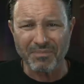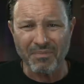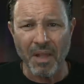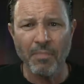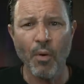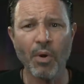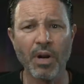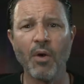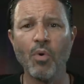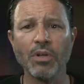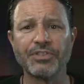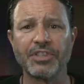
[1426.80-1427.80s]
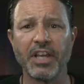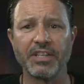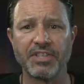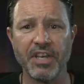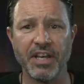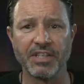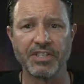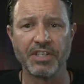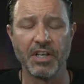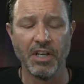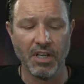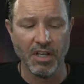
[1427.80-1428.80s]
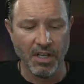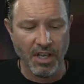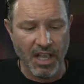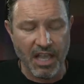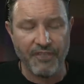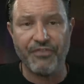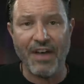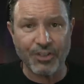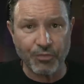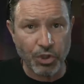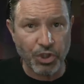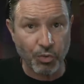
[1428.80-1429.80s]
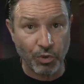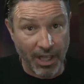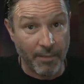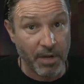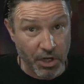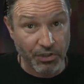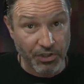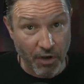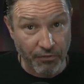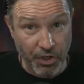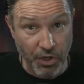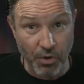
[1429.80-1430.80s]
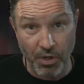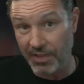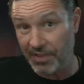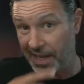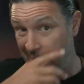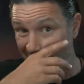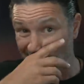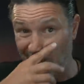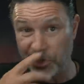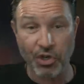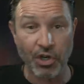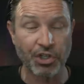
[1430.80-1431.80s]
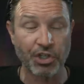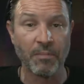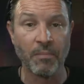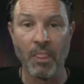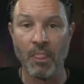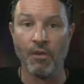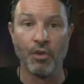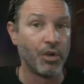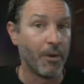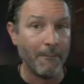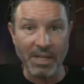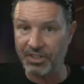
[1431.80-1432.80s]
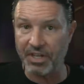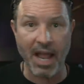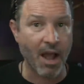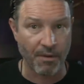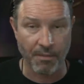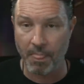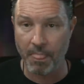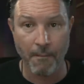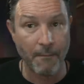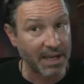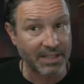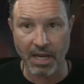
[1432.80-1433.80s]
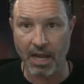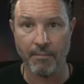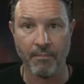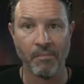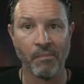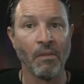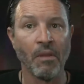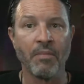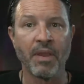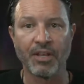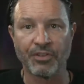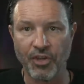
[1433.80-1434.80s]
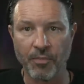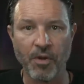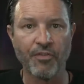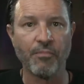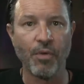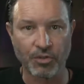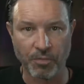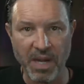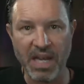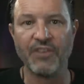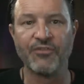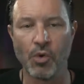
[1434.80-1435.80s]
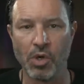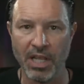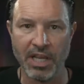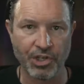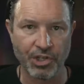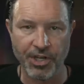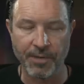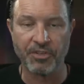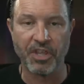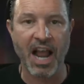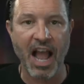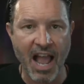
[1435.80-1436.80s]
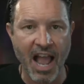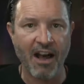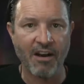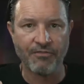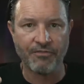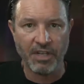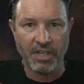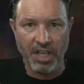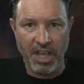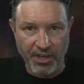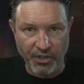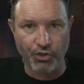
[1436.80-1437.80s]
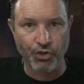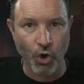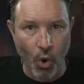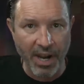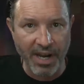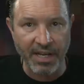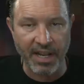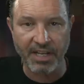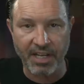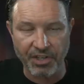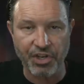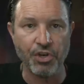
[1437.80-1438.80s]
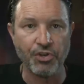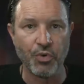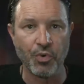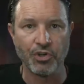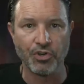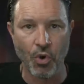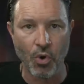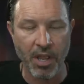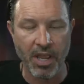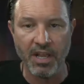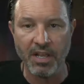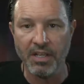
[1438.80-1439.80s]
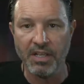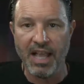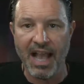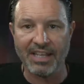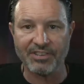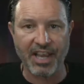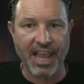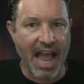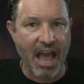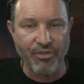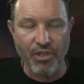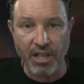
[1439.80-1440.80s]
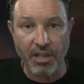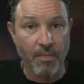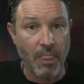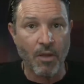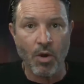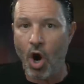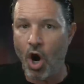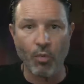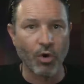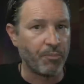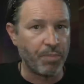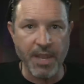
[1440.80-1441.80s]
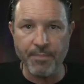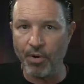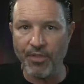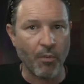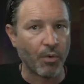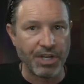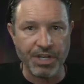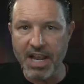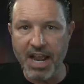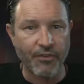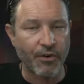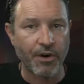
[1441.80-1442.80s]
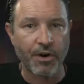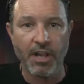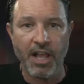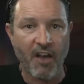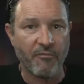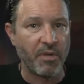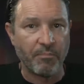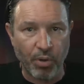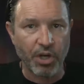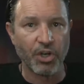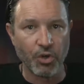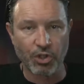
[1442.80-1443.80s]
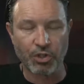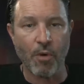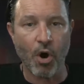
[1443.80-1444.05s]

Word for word: But what I will say is this if that's what you limit yourself to in the Catholic Church, you're missing out big time because some of the most meaningful relationships that I have enjoyed and continue to enjoy as a Catholic are with people that would never have been put into a small